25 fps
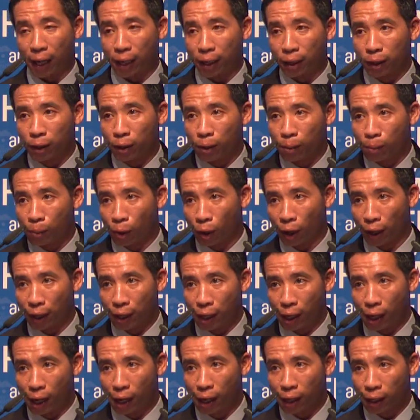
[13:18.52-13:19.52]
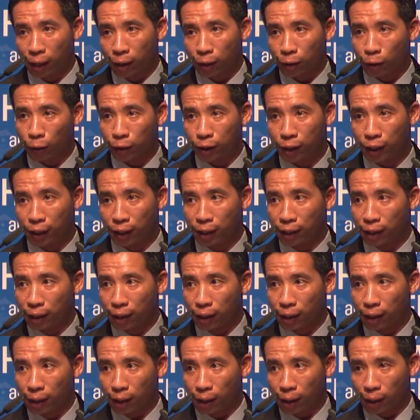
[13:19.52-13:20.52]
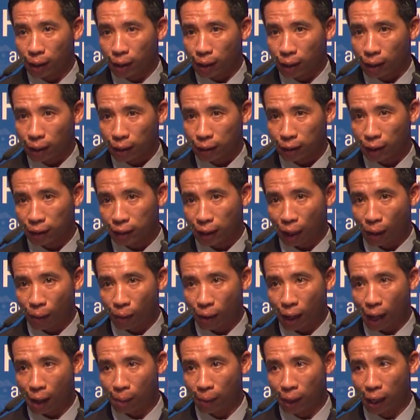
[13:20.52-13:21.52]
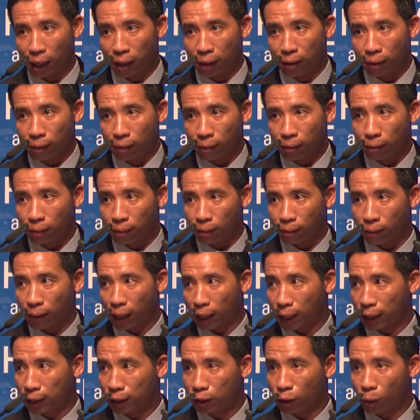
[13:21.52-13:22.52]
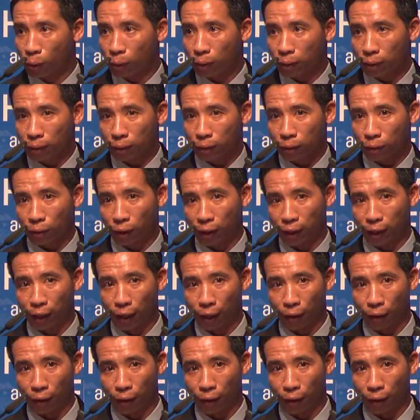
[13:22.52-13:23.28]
more than 1,000 people were determined to march 170 kilometers.